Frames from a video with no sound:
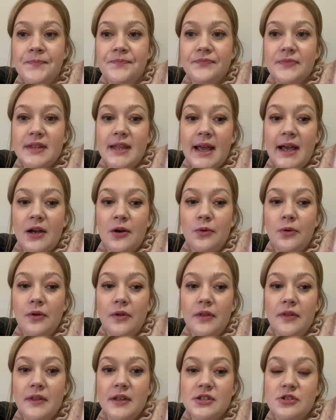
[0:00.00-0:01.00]
Now,
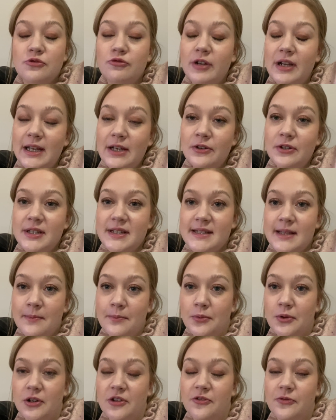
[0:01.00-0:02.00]
that's a really good
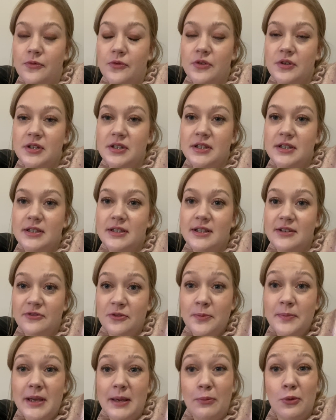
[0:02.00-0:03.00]
example of
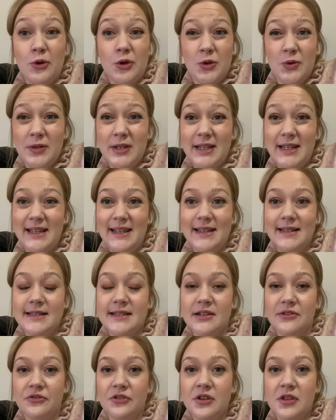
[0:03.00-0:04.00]
different people who need
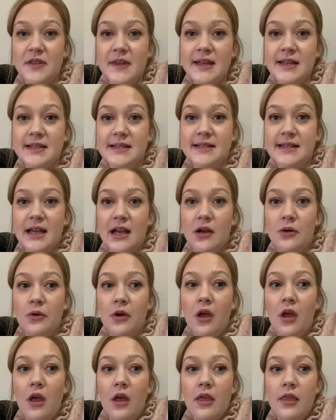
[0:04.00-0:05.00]
different things. Now,
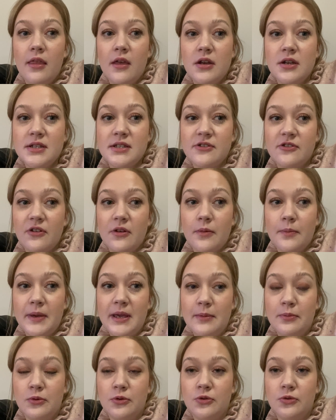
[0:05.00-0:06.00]
those
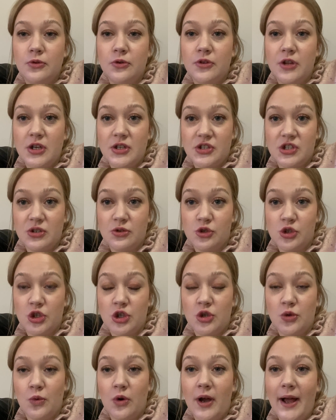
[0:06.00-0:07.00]
people or those children
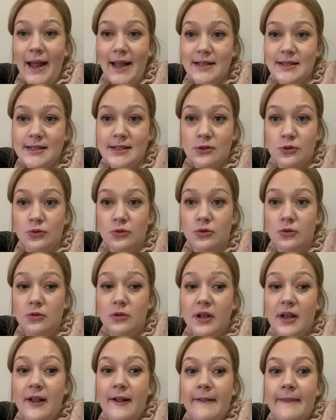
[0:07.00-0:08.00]
who are at
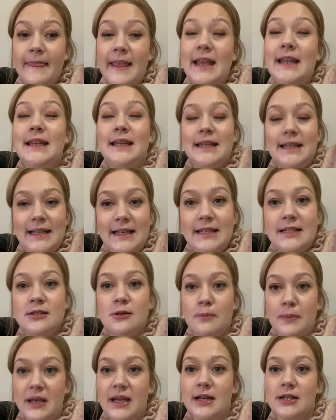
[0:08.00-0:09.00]
school, they need
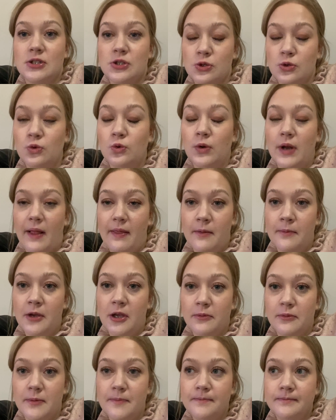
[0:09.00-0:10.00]
to be at school at the
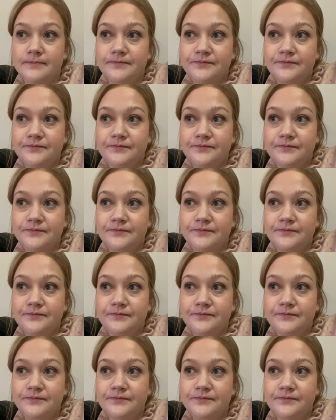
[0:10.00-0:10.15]
moment.